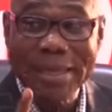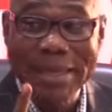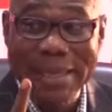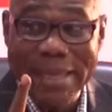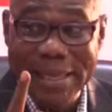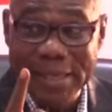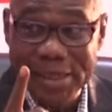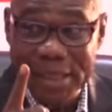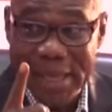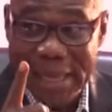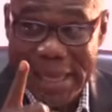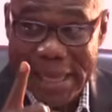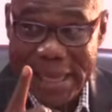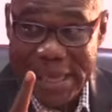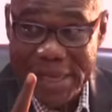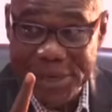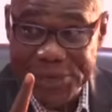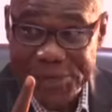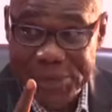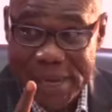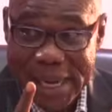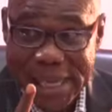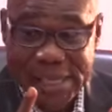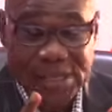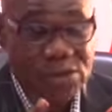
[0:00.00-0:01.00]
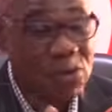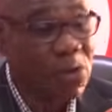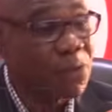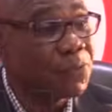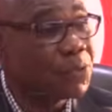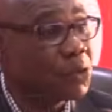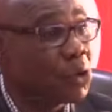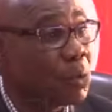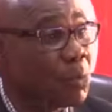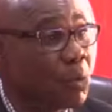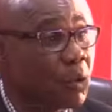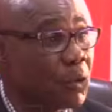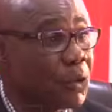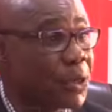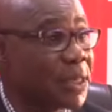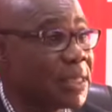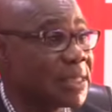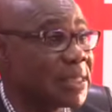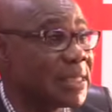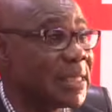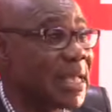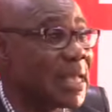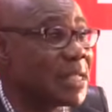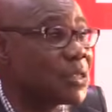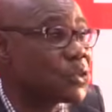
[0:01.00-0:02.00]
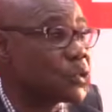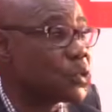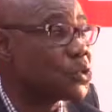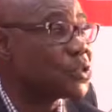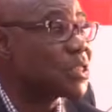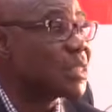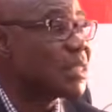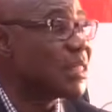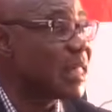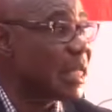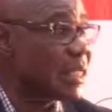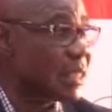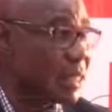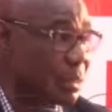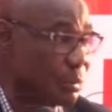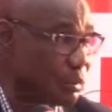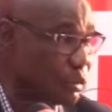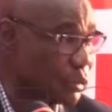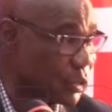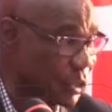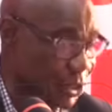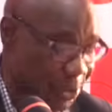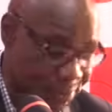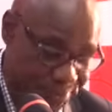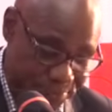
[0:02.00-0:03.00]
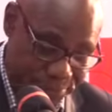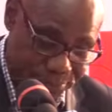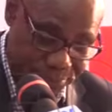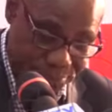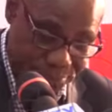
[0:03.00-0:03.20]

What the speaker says: in the interest of democracy and sustain that democracy.